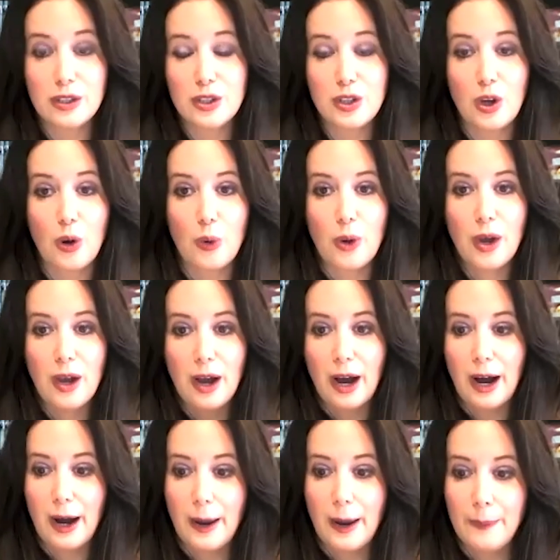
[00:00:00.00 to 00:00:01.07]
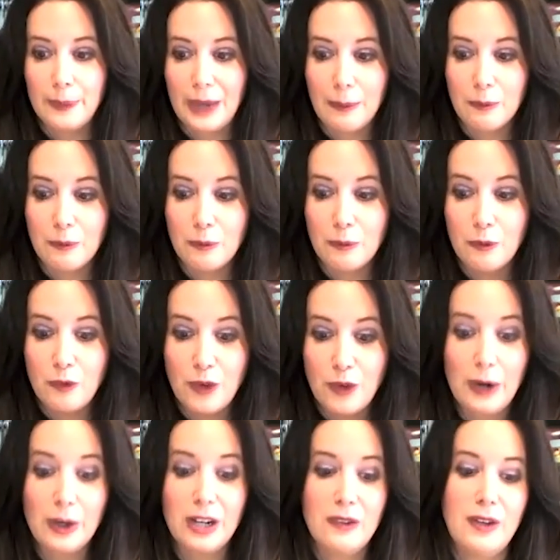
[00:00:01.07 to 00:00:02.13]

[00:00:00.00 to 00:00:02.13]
So I'm very,